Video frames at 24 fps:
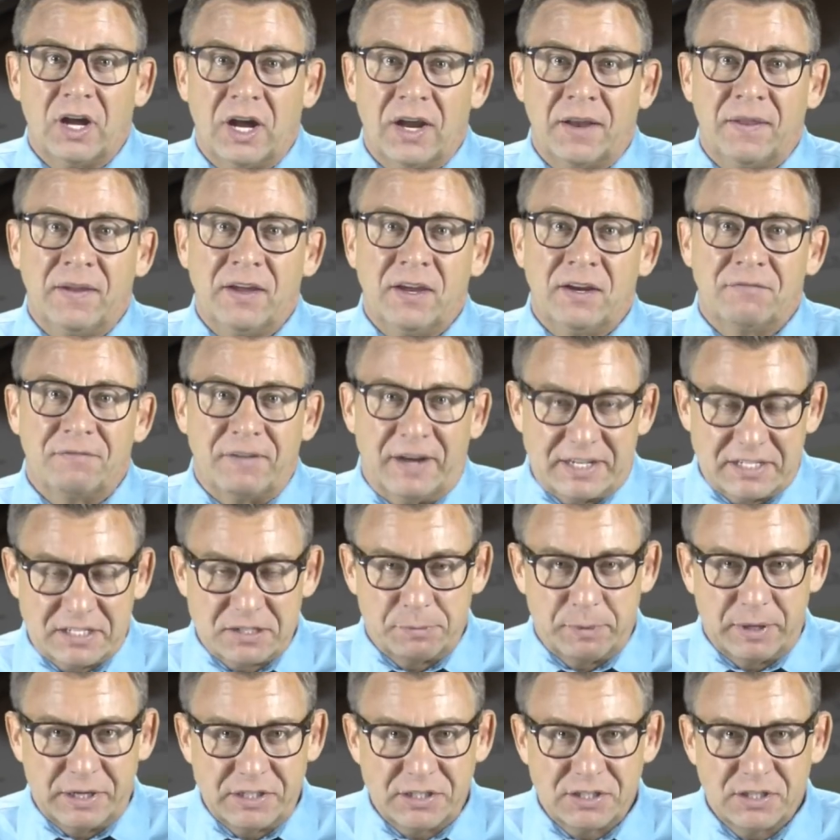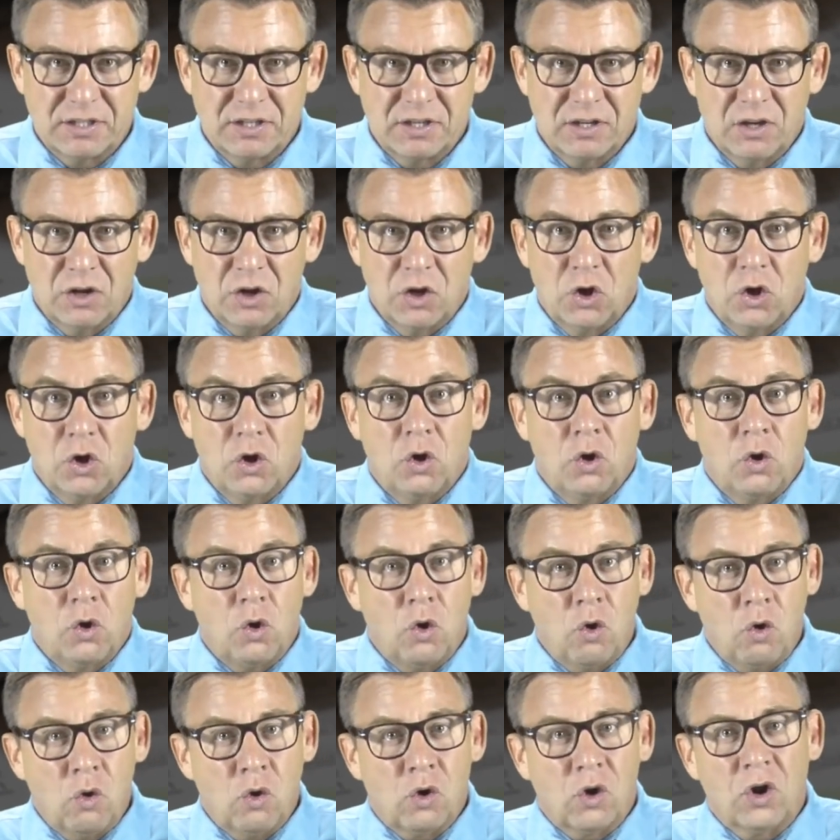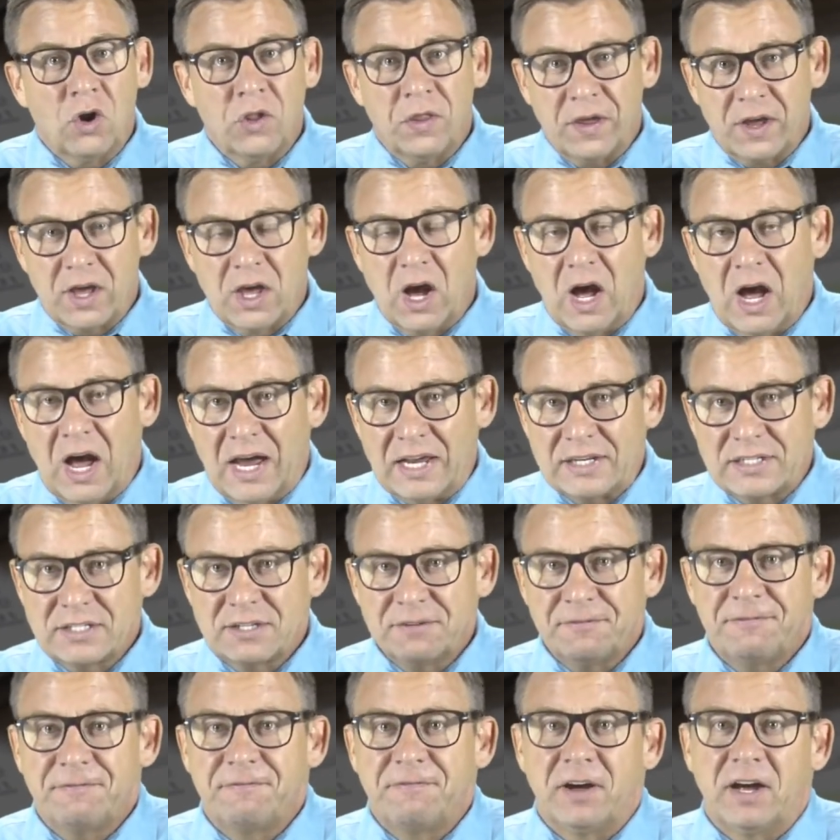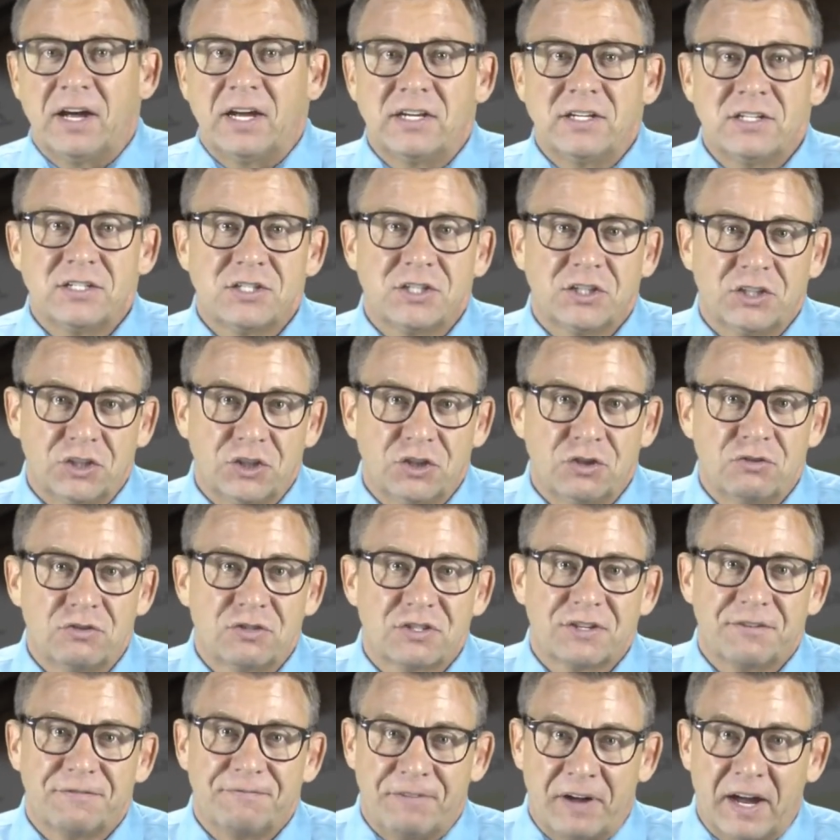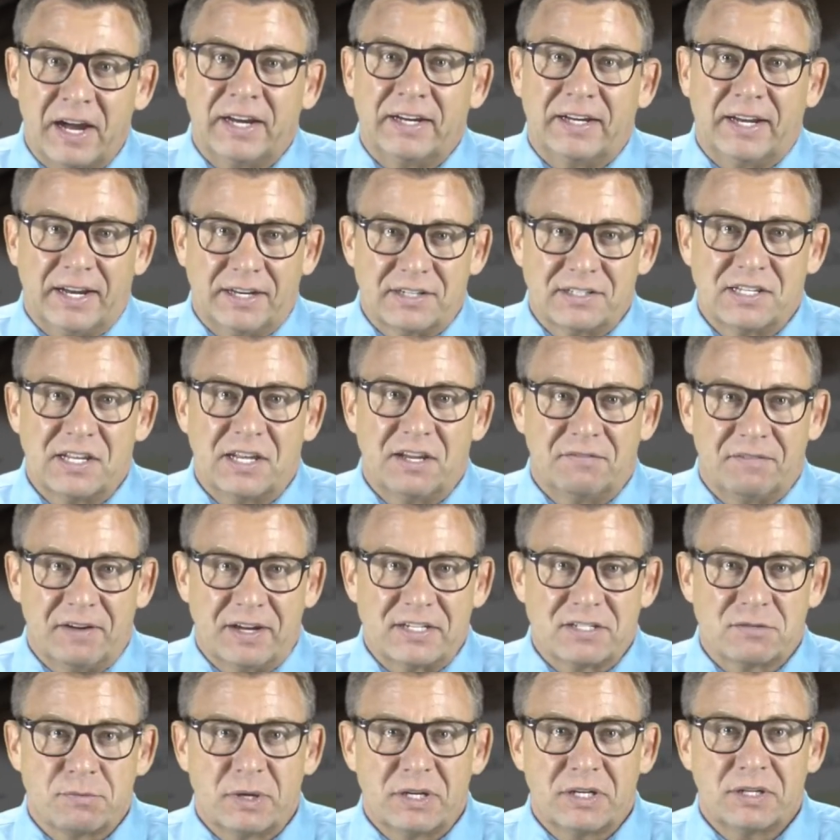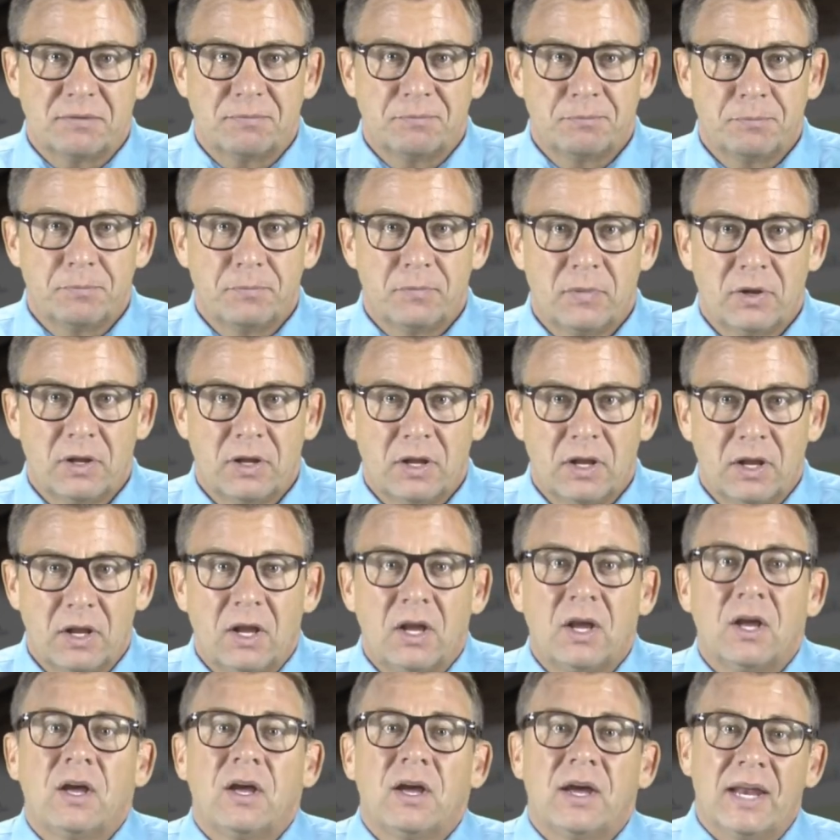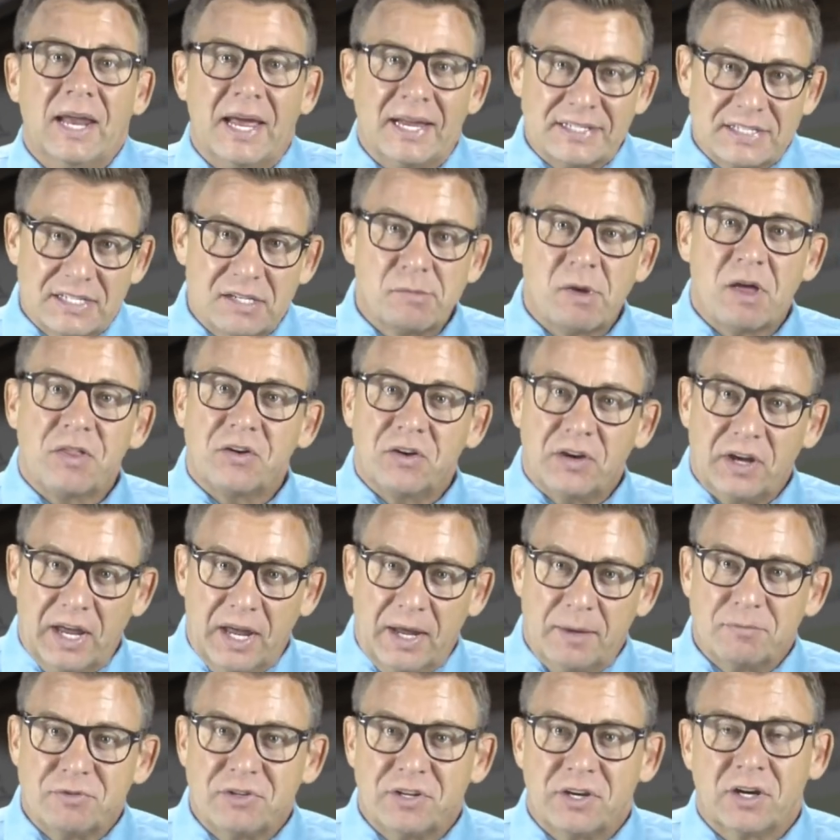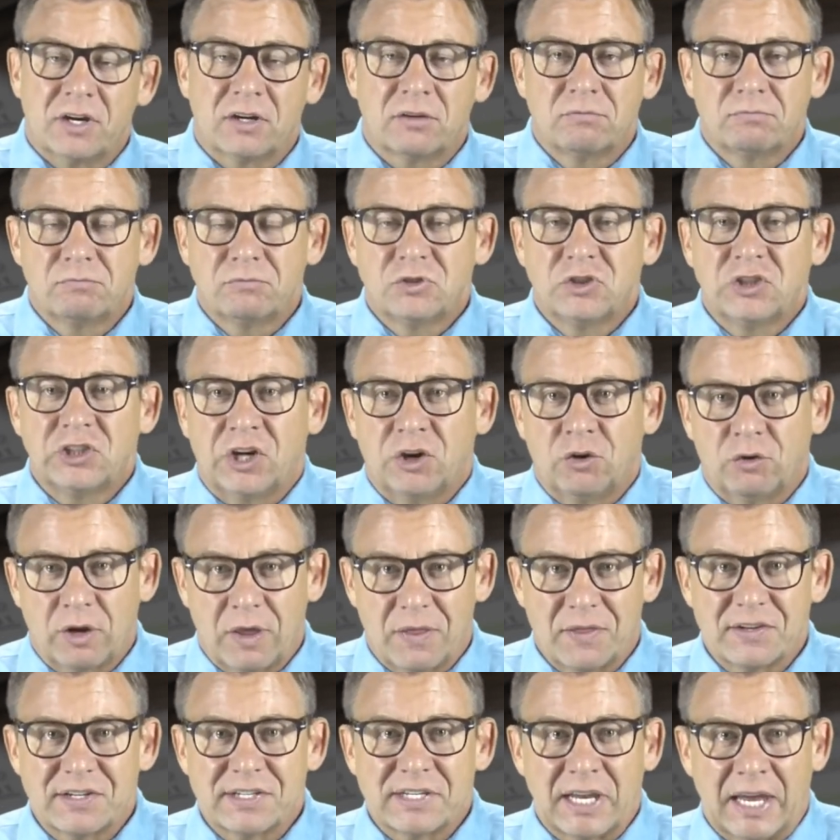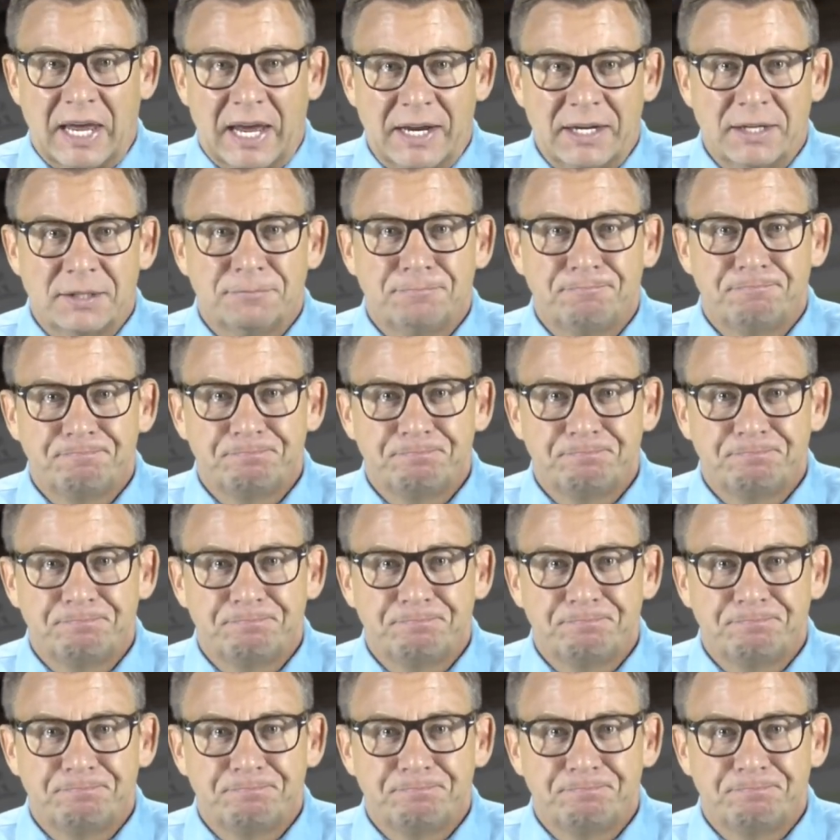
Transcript: on the investment or the cost of funds used to finance the investment. It has some other names that are shown on the slide.